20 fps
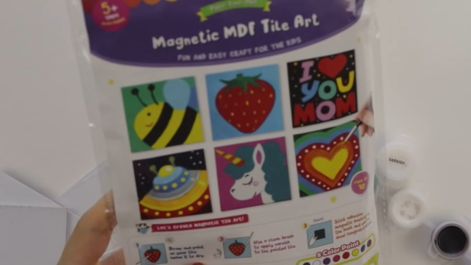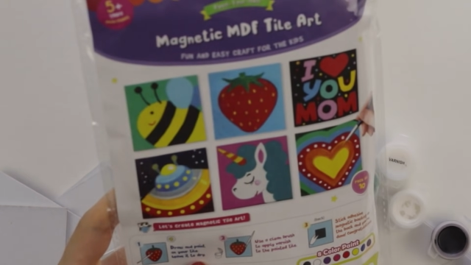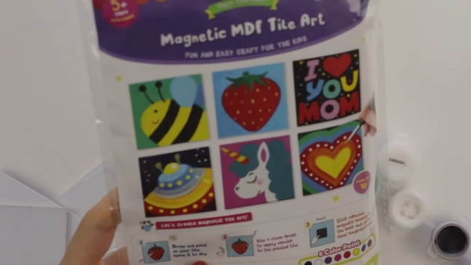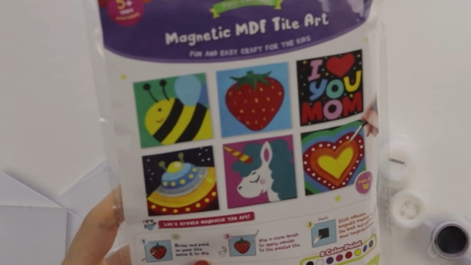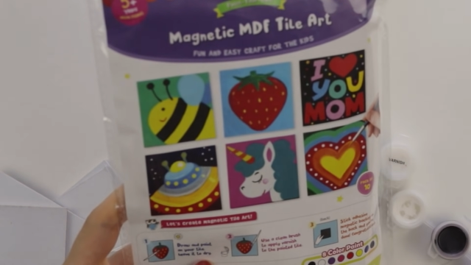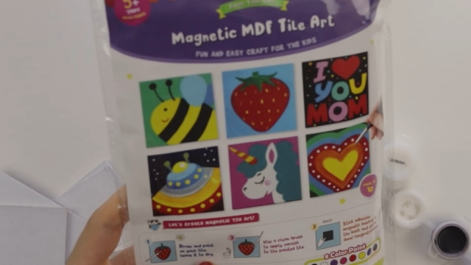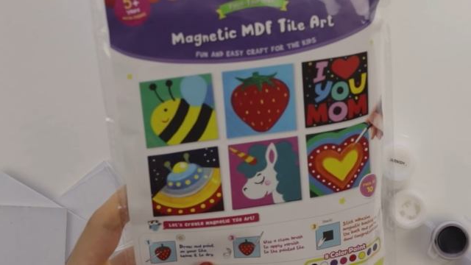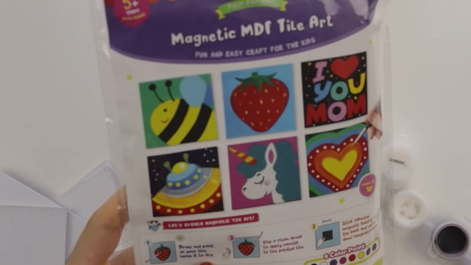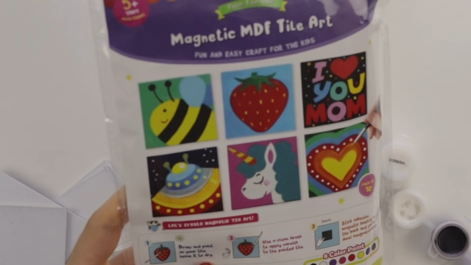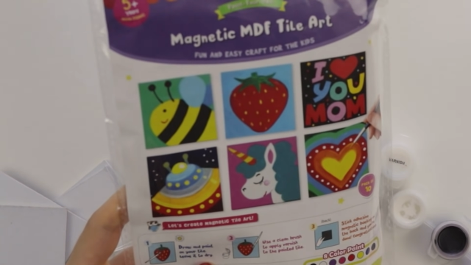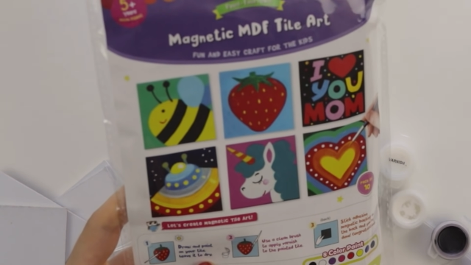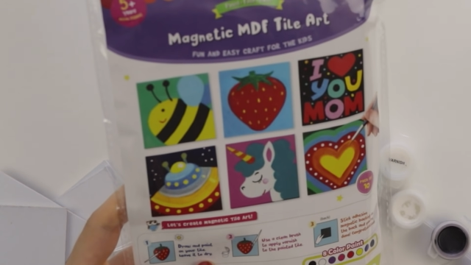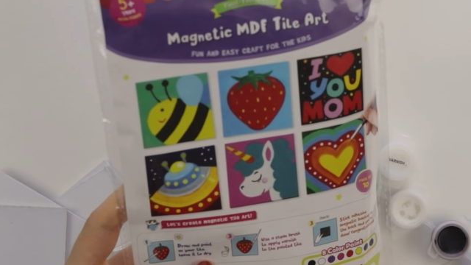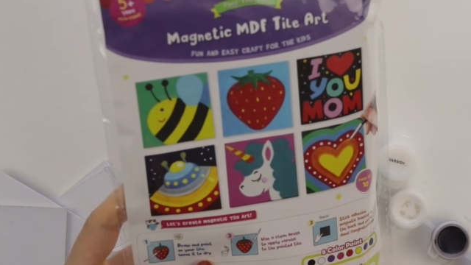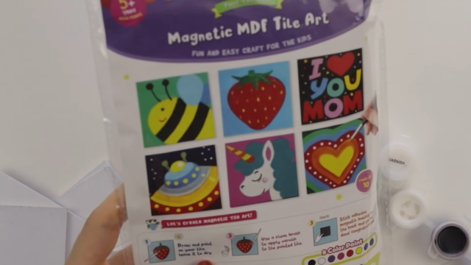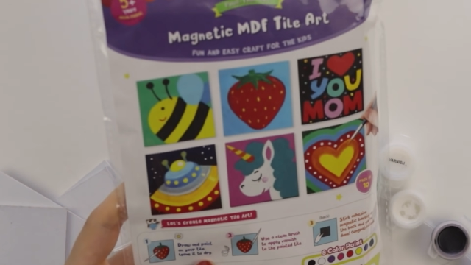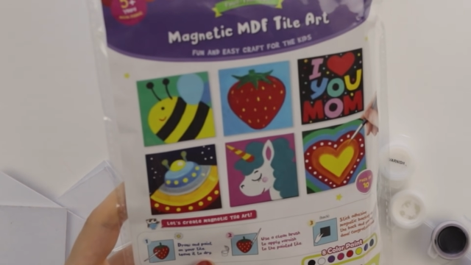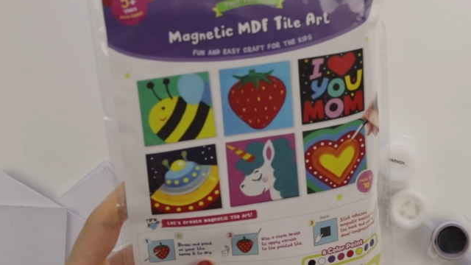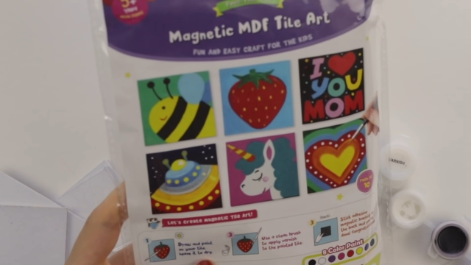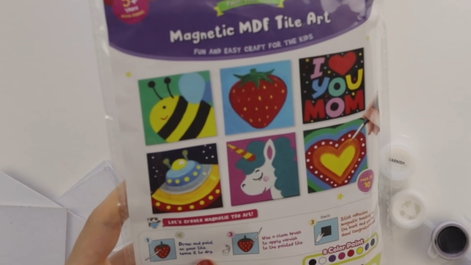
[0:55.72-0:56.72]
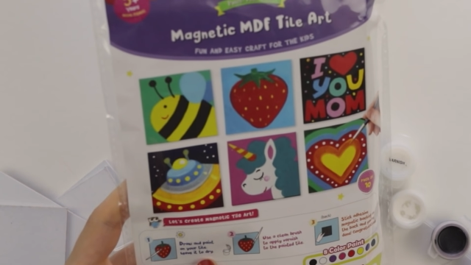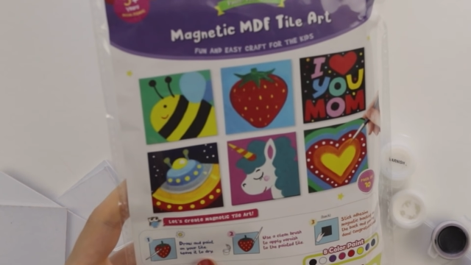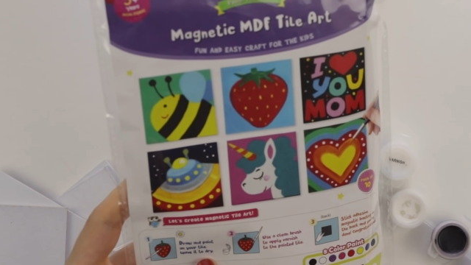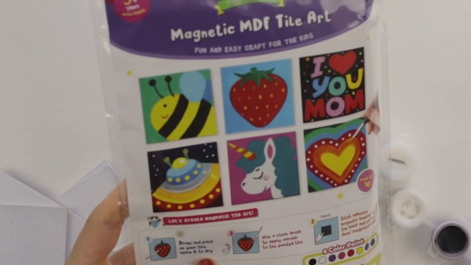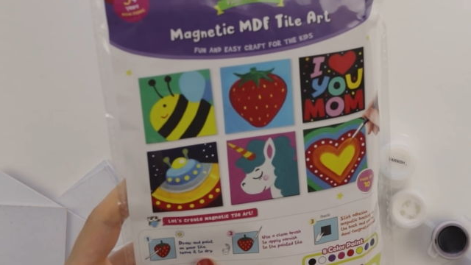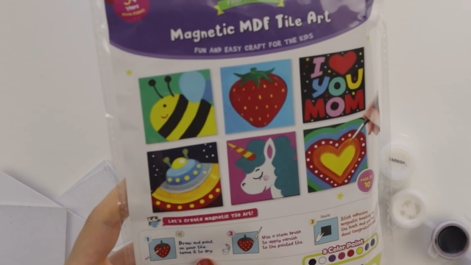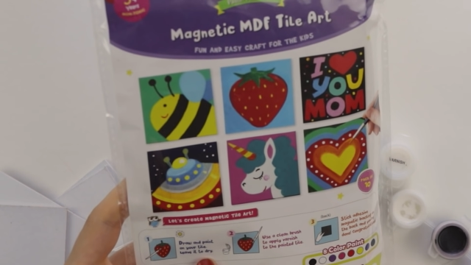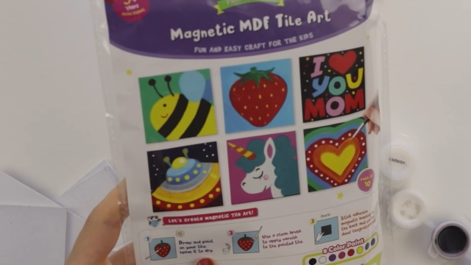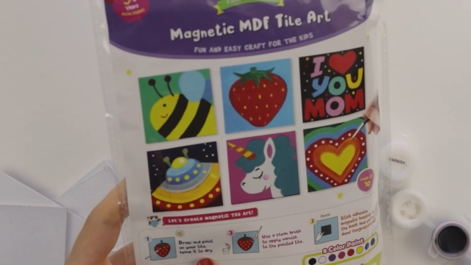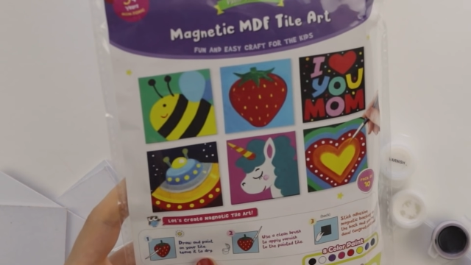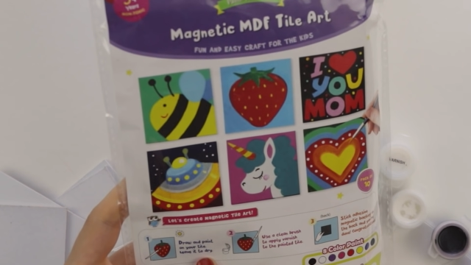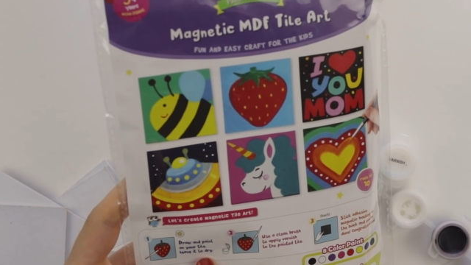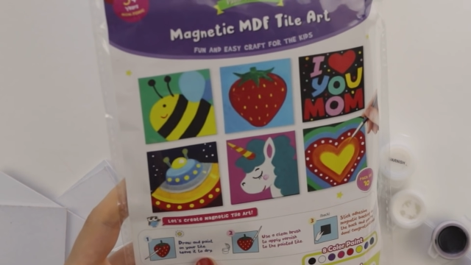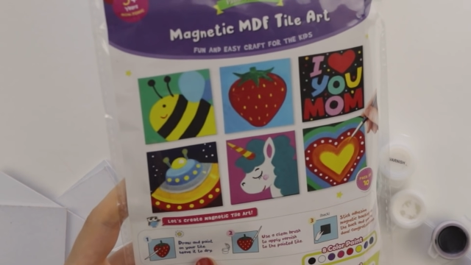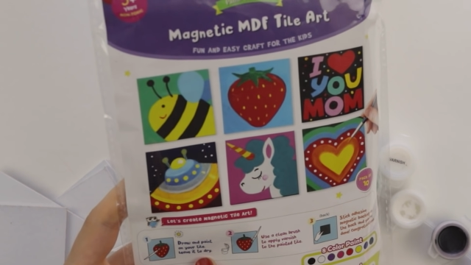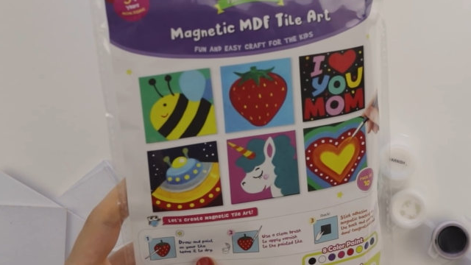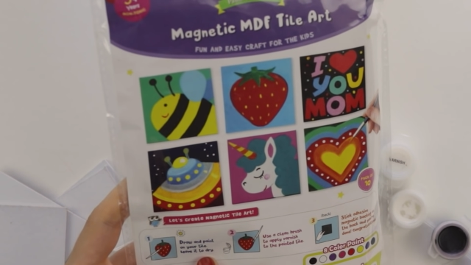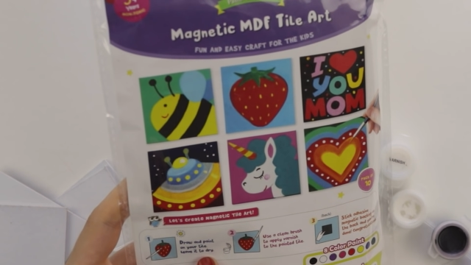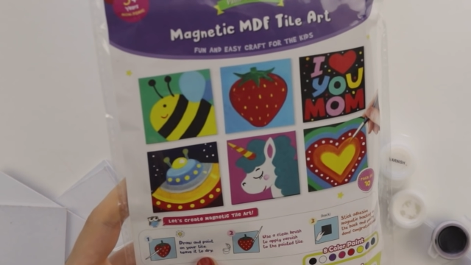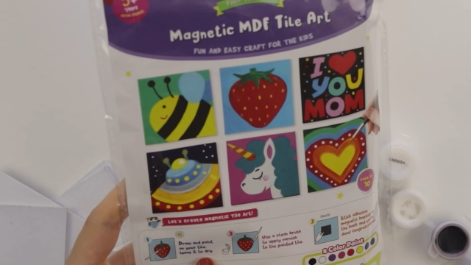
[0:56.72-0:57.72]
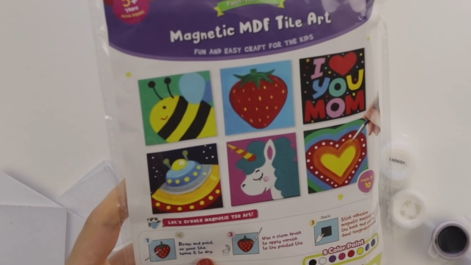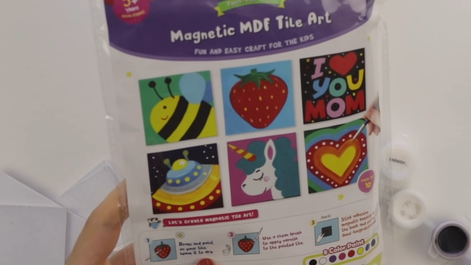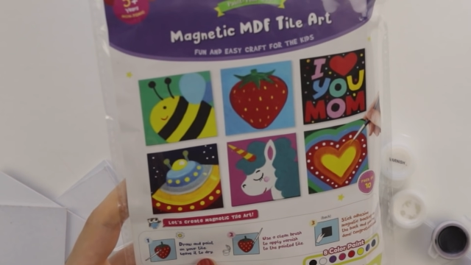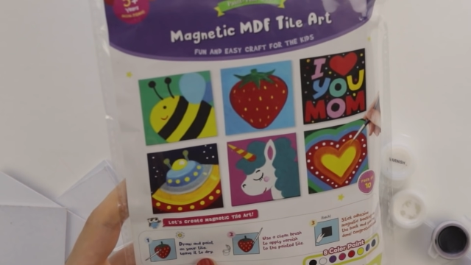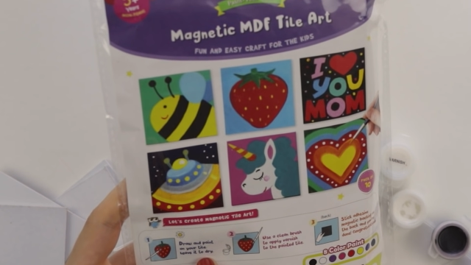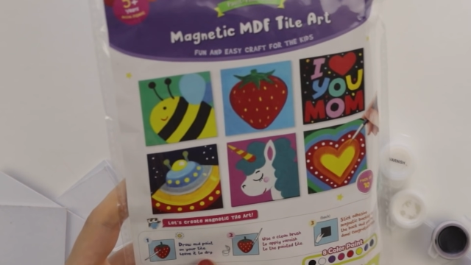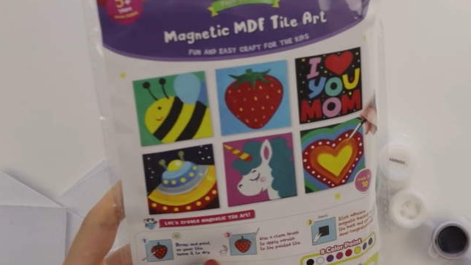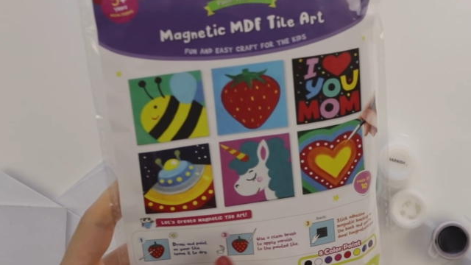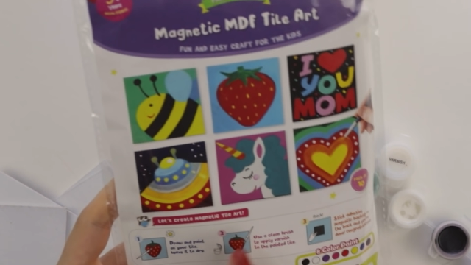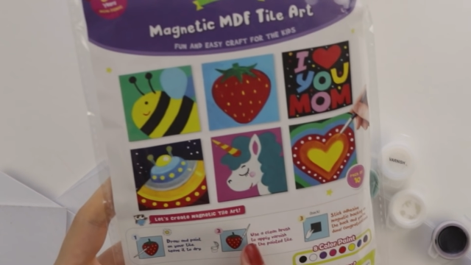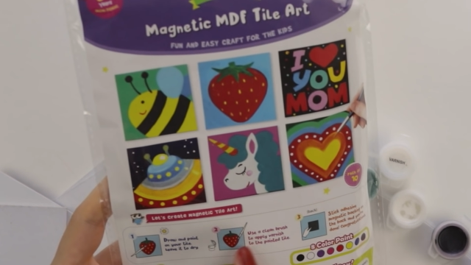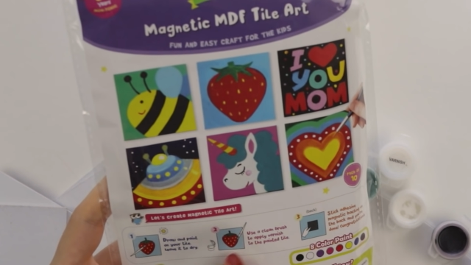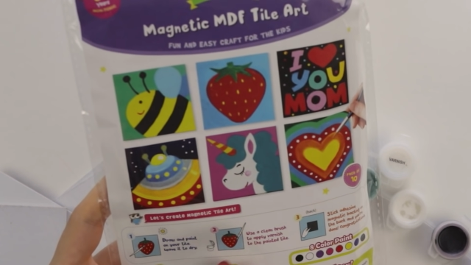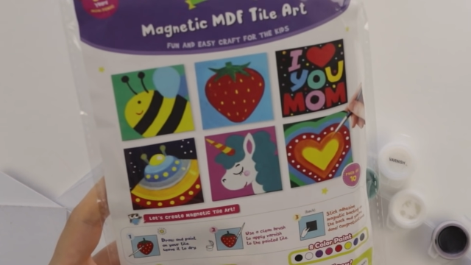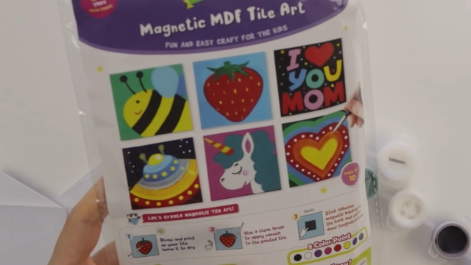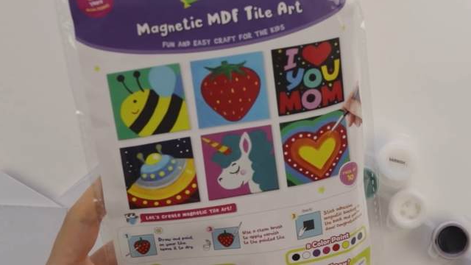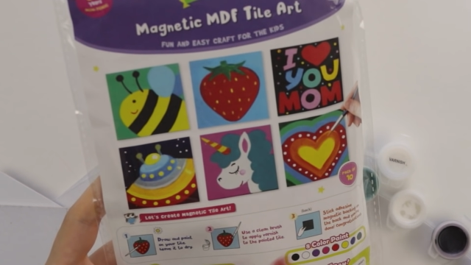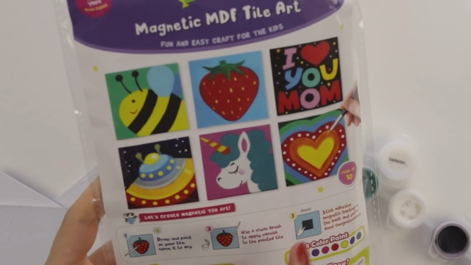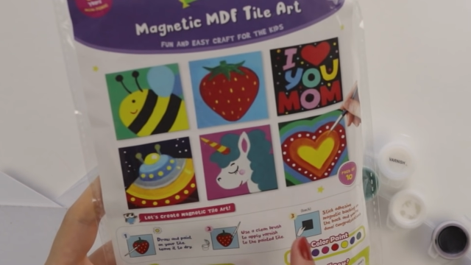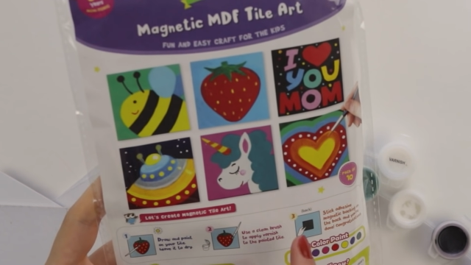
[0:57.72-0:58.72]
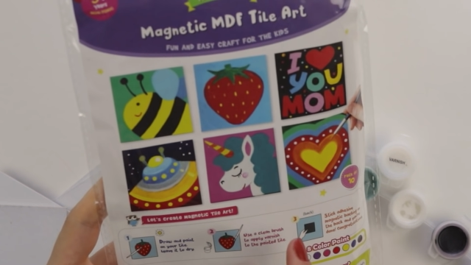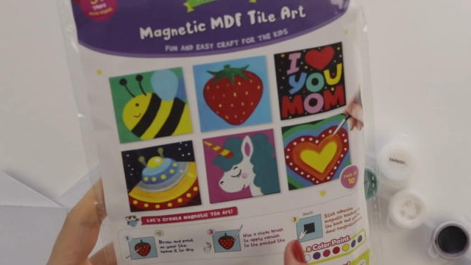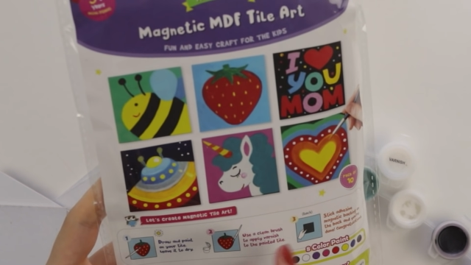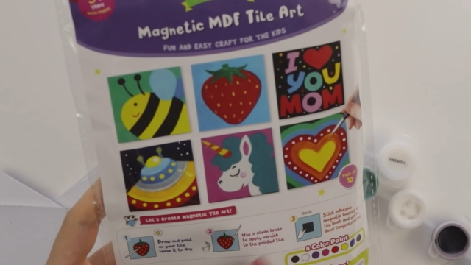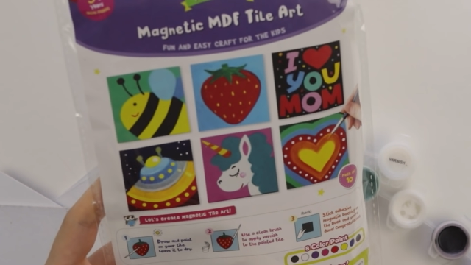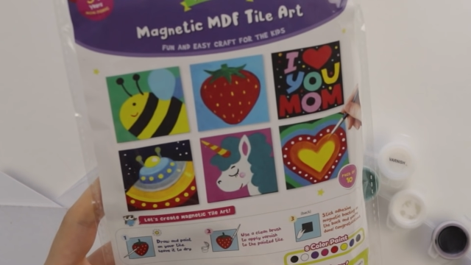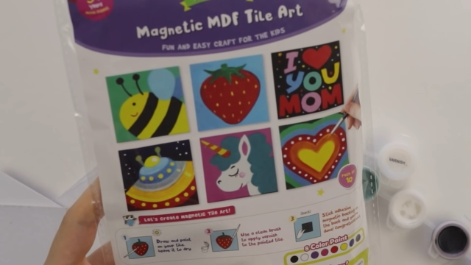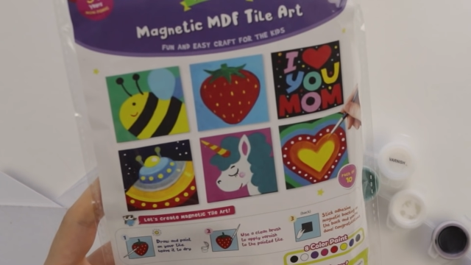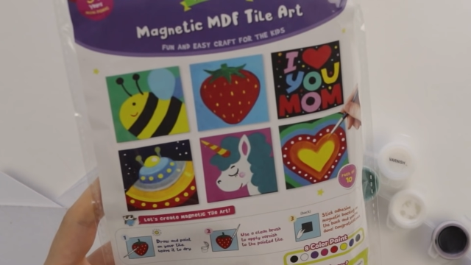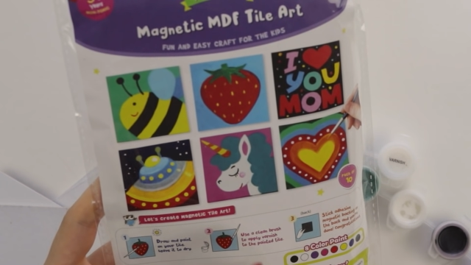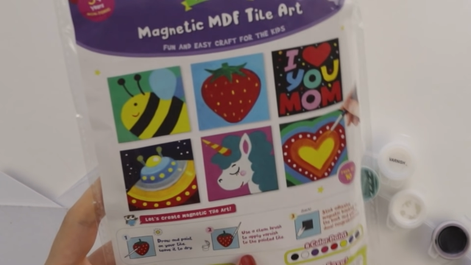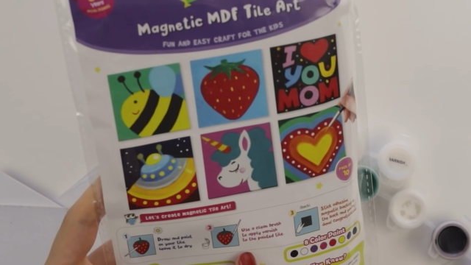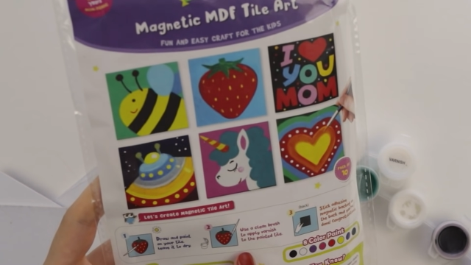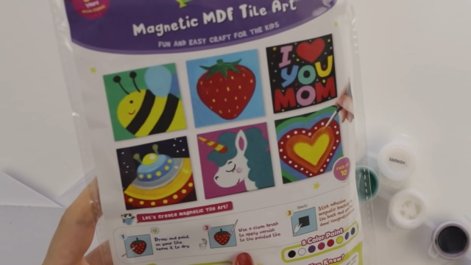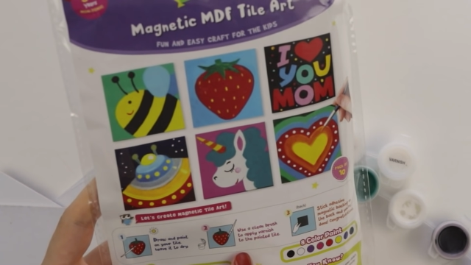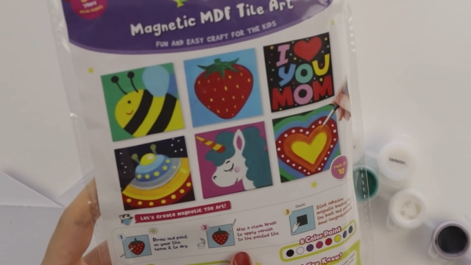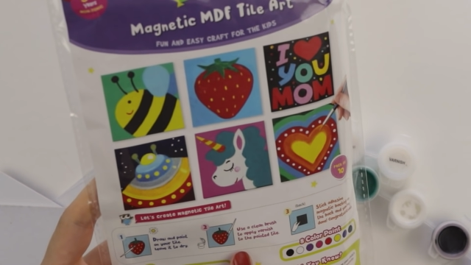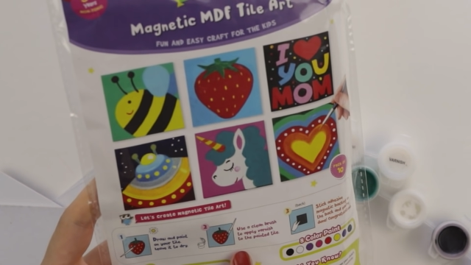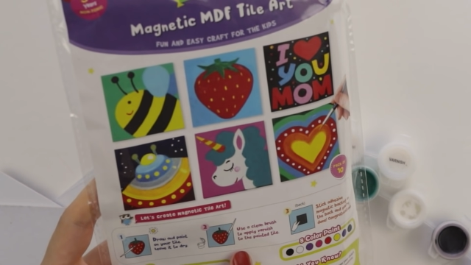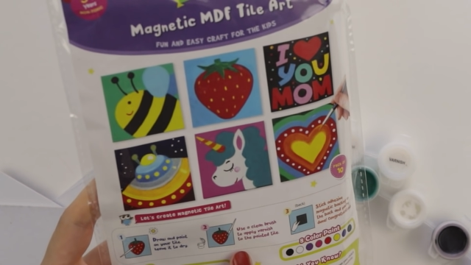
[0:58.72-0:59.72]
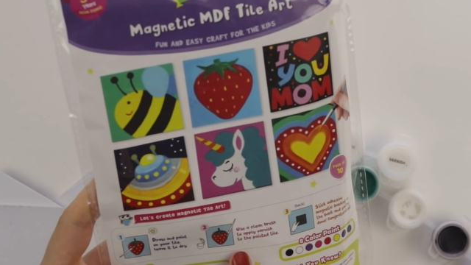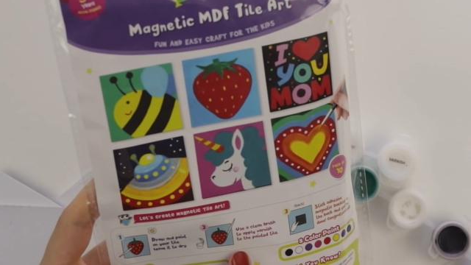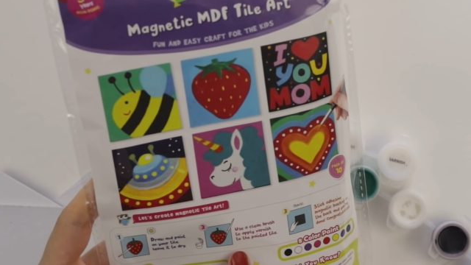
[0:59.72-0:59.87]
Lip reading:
Nobody's mouth can be seen.